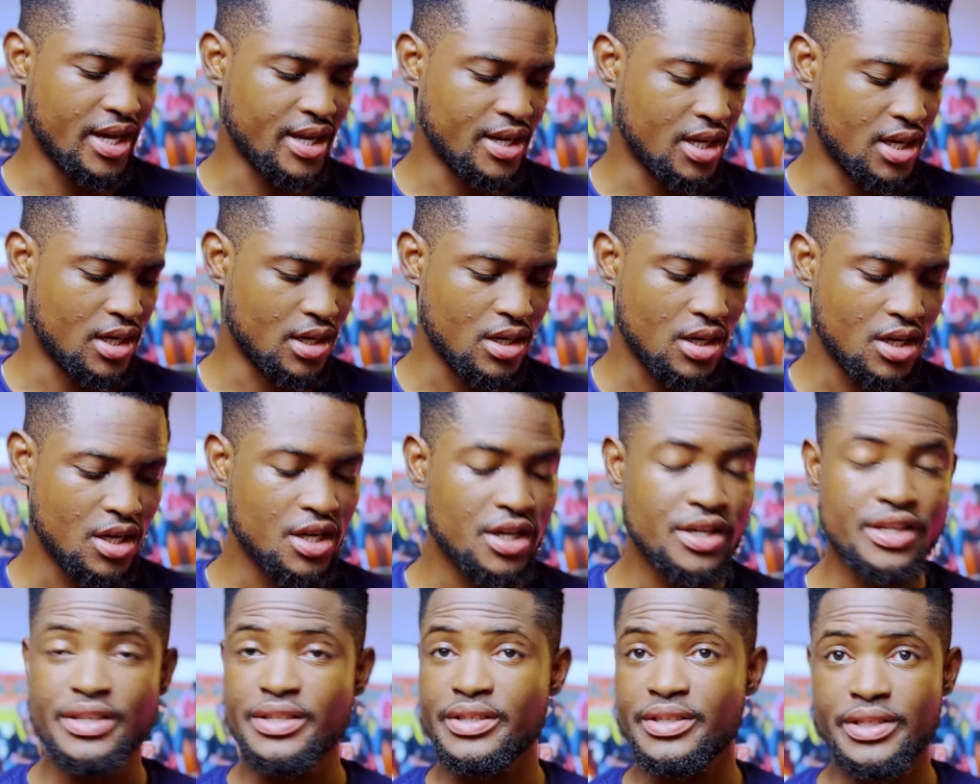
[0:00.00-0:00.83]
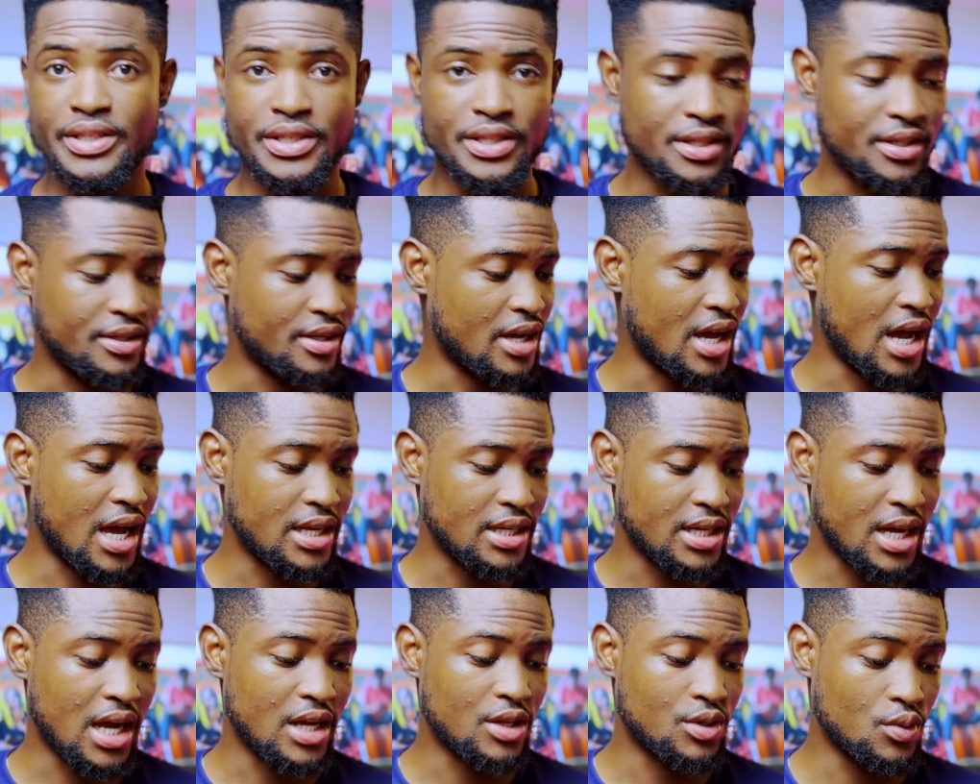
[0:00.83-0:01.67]
and then
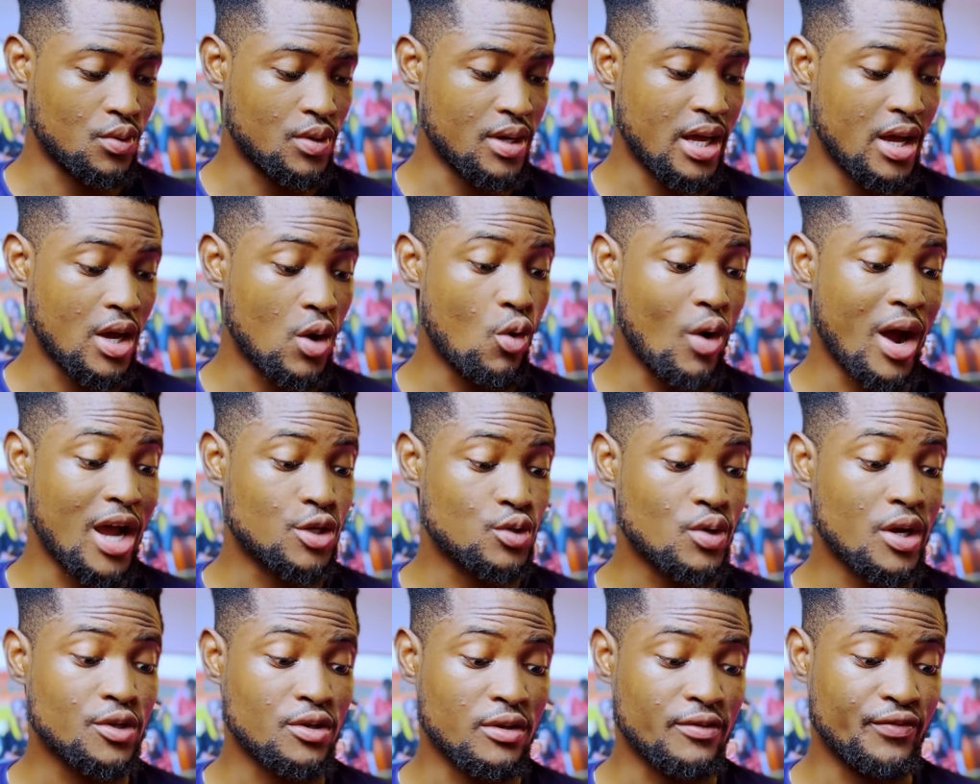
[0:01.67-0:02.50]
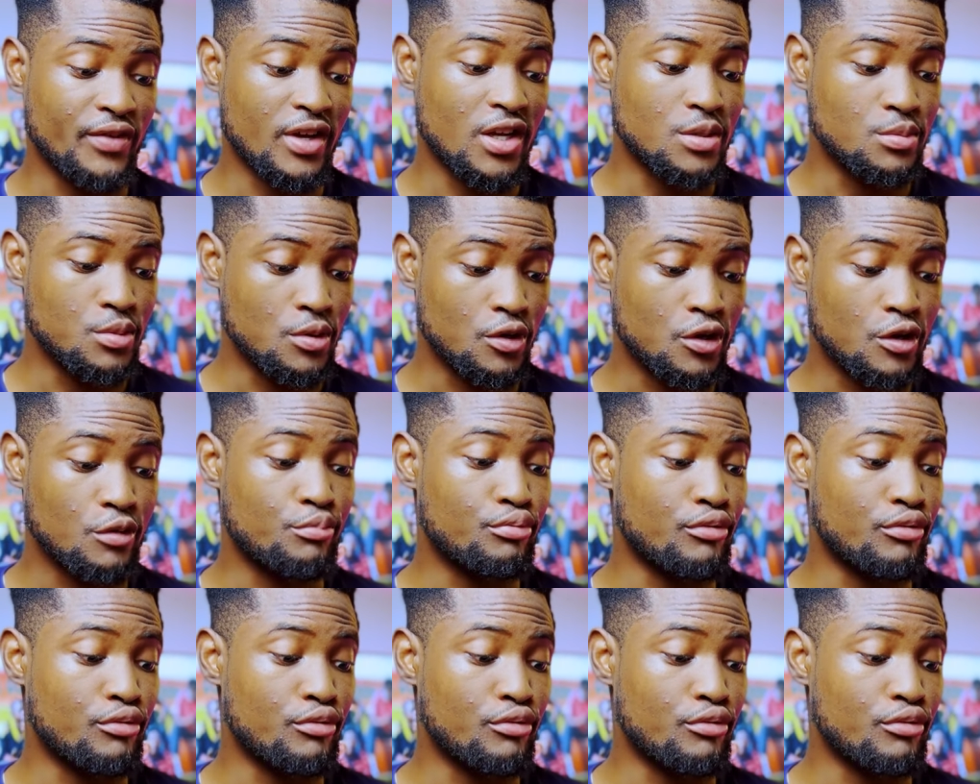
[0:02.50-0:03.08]
I told her, I saw it on Facebook.